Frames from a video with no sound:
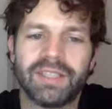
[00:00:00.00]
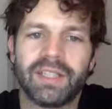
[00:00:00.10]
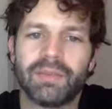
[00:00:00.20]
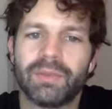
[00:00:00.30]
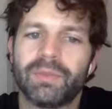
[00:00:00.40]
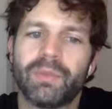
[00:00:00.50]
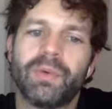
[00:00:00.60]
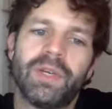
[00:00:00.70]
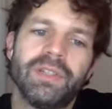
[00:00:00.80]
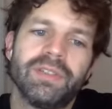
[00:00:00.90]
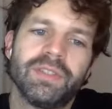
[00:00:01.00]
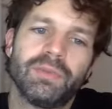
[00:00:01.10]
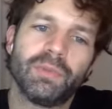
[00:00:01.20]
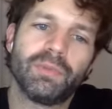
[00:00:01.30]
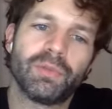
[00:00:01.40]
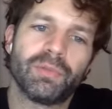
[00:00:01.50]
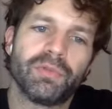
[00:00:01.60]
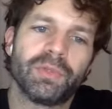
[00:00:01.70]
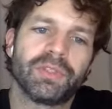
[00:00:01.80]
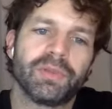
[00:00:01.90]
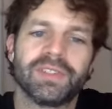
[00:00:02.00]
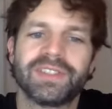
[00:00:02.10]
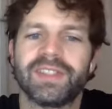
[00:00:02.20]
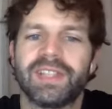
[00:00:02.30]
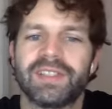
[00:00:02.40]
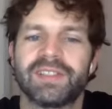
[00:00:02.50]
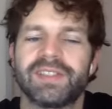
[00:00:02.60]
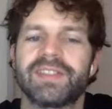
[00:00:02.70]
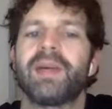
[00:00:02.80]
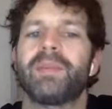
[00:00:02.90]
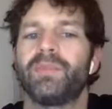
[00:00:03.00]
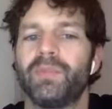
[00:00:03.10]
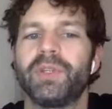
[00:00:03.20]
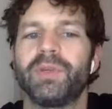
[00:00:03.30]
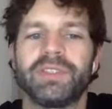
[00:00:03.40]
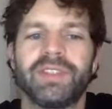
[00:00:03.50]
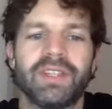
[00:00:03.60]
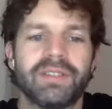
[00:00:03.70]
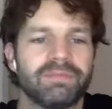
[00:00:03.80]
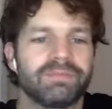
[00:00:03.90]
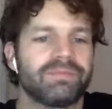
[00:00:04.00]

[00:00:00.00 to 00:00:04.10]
Like, where do you see room for improvement, or what's the next step where you want to take it?